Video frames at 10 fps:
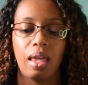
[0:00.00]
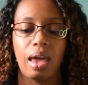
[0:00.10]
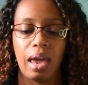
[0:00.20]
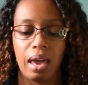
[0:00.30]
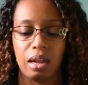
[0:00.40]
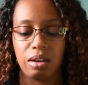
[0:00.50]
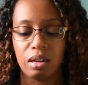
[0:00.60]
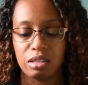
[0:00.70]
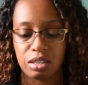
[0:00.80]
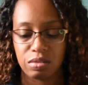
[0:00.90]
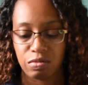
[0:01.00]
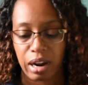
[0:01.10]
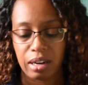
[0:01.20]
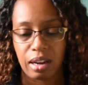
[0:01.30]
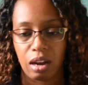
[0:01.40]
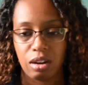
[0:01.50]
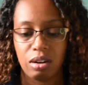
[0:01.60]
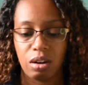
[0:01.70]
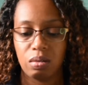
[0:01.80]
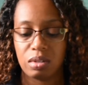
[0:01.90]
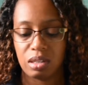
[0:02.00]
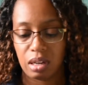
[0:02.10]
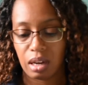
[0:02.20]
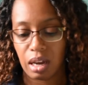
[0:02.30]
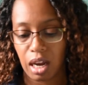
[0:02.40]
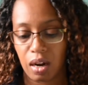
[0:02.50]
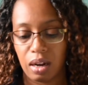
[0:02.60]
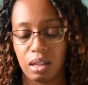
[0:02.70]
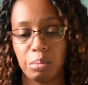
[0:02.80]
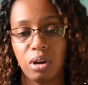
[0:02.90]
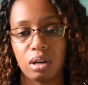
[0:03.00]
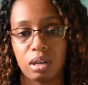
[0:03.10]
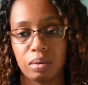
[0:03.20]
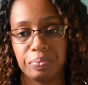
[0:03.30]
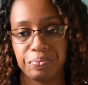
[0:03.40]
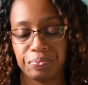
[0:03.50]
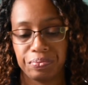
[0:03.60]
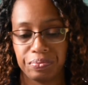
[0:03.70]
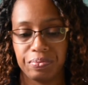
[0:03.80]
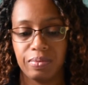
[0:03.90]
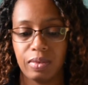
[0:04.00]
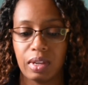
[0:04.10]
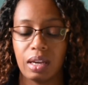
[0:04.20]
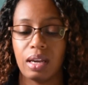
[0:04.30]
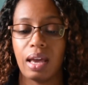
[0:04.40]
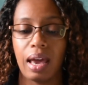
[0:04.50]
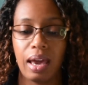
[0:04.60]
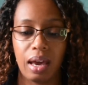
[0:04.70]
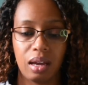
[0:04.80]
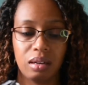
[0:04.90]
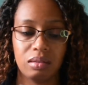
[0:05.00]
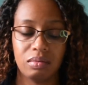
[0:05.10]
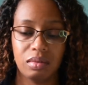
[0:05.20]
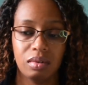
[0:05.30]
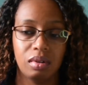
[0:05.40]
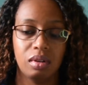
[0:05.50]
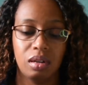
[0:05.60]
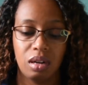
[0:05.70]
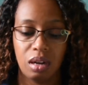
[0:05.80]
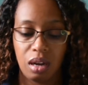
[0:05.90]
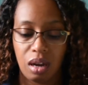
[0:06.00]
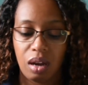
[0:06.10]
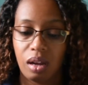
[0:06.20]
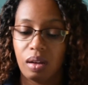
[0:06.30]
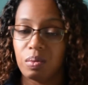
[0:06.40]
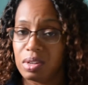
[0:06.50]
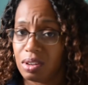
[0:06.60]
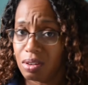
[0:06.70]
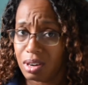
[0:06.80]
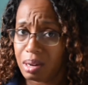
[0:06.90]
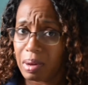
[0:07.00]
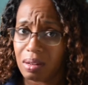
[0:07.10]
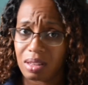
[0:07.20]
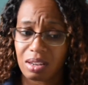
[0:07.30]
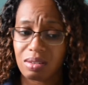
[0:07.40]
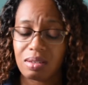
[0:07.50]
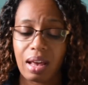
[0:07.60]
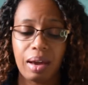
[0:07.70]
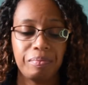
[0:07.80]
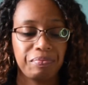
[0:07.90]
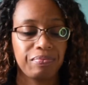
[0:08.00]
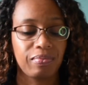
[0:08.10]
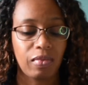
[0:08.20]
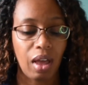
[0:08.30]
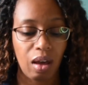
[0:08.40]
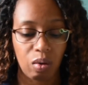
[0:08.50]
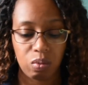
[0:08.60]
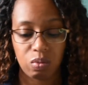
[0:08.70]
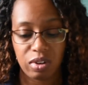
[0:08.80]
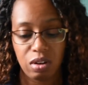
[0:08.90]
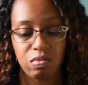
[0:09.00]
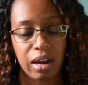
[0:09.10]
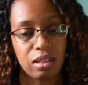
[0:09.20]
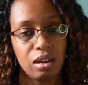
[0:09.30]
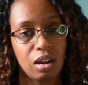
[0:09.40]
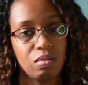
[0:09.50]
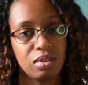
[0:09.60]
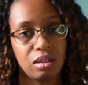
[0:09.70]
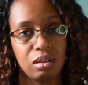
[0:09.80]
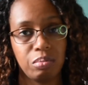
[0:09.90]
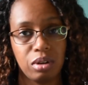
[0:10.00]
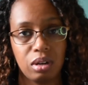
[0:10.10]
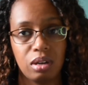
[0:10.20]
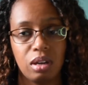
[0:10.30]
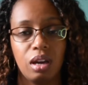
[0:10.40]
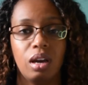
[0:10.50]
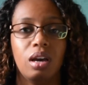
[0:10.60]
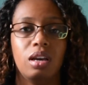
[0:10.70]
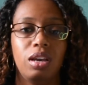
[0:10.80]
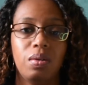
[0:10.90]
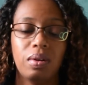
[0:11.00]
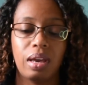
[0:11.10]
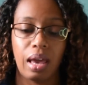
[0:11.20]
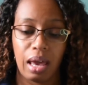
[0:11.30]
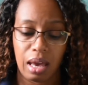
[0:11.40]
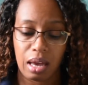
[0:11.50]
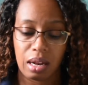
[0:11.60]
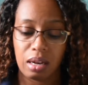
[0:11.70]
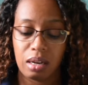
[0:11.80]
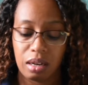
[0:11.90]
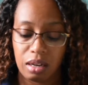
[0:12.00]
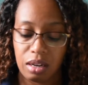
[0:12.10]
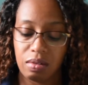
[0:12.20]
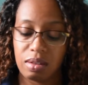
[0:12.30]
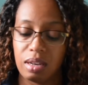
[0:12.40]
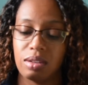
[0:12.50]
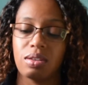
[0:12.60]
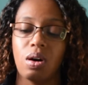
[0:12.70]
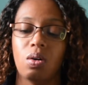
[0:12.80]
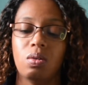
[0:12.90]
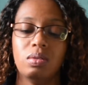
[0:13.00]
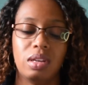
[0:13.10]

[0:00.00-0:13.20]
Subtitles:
and you can just write down your notes here in the book. And what's so good about this, you say? Oh, when you write the notes in the book, you can use these codes